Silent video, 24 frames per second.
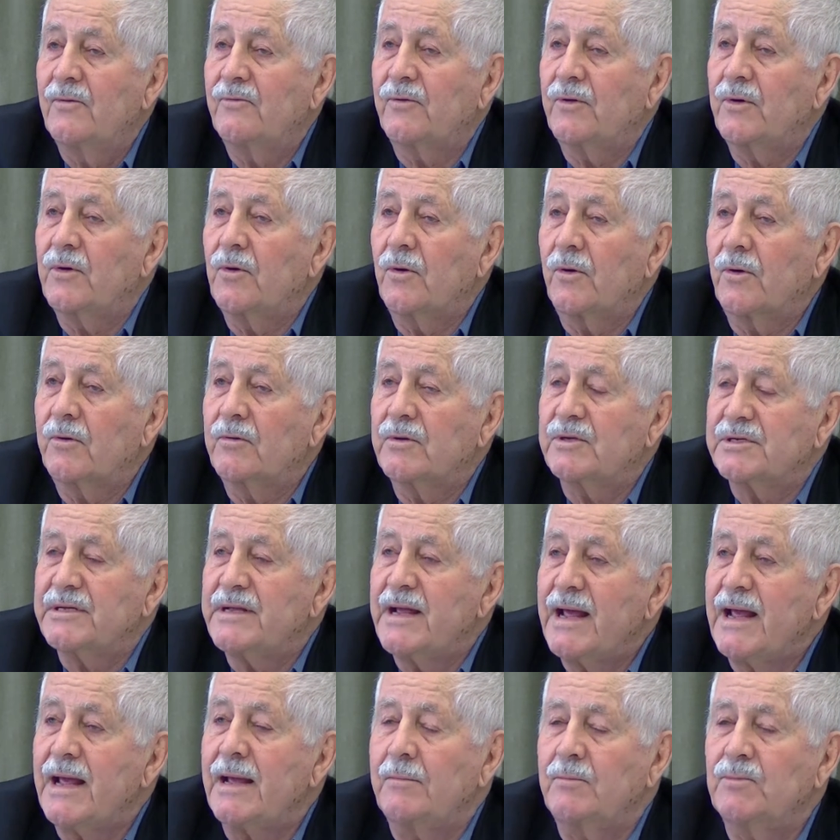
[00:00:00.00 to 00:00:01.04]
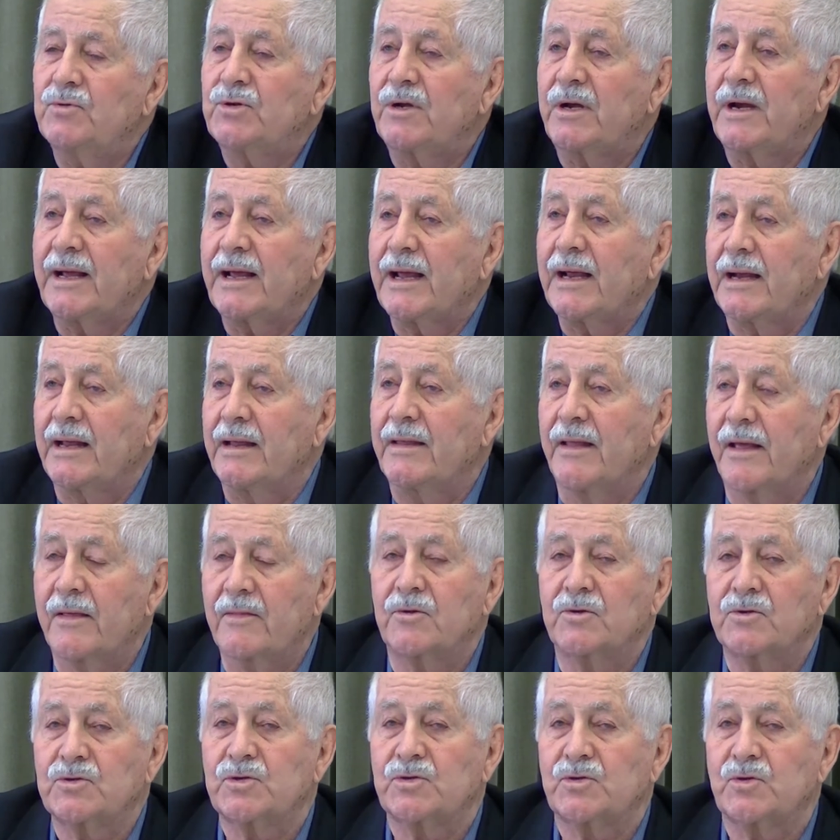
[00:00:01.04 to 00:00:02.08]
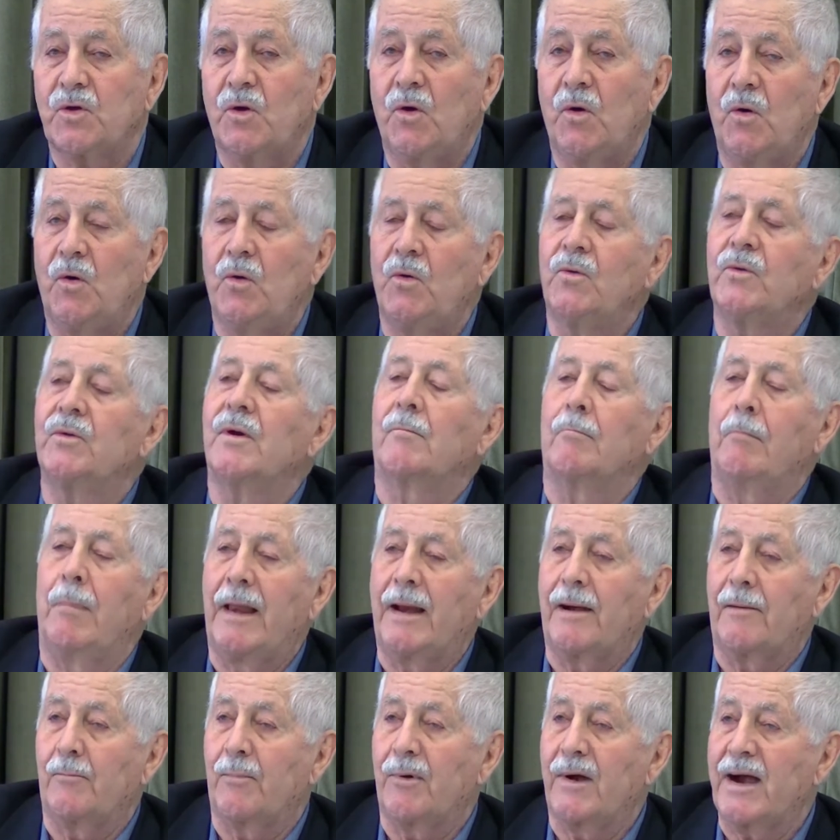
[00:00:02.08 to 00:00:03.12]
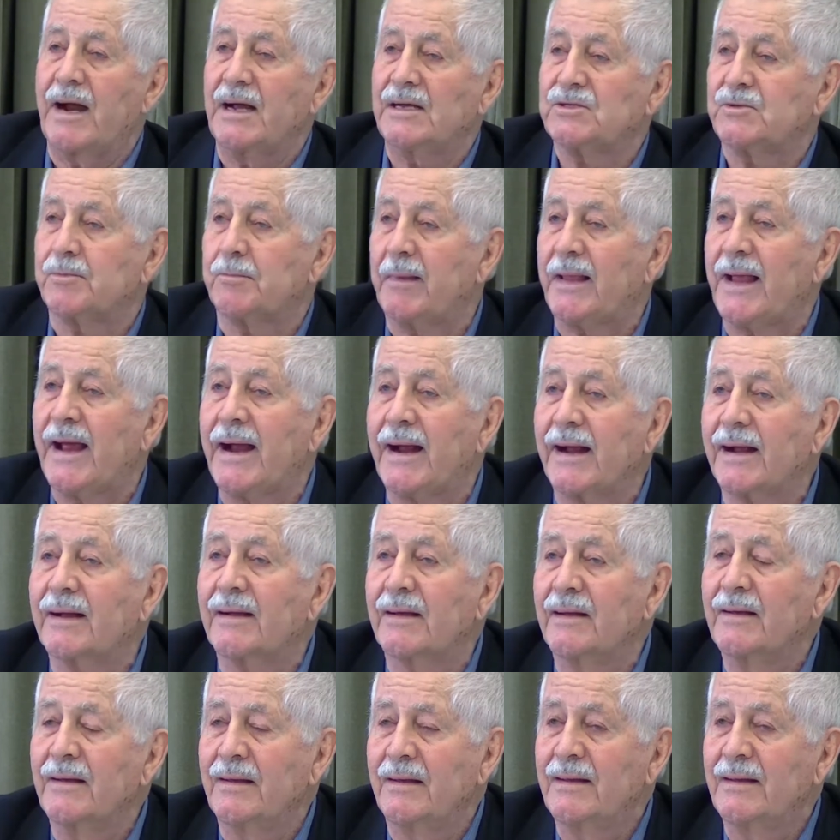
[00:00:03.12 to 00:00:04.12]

for Nora's name. Should I get another stone, a brass plaque?